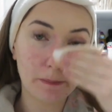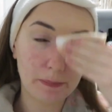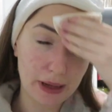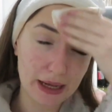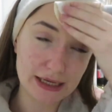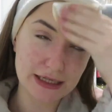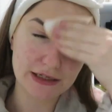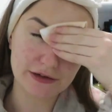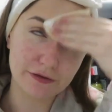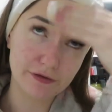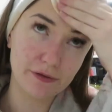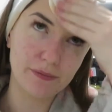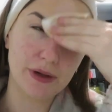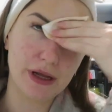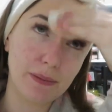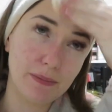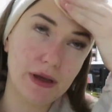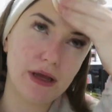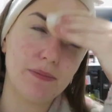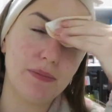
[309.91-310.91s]
better for
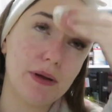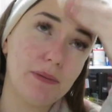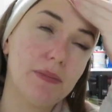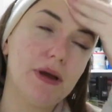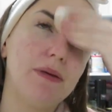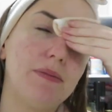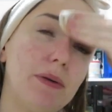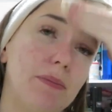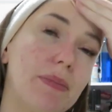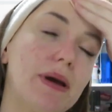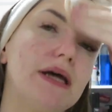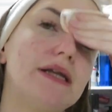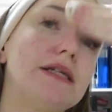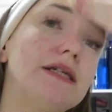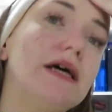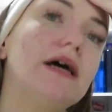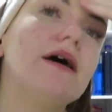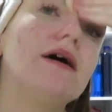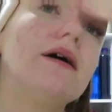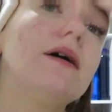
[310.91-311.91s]
me, maybe
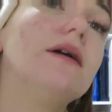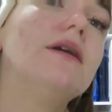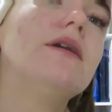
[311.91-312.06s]
better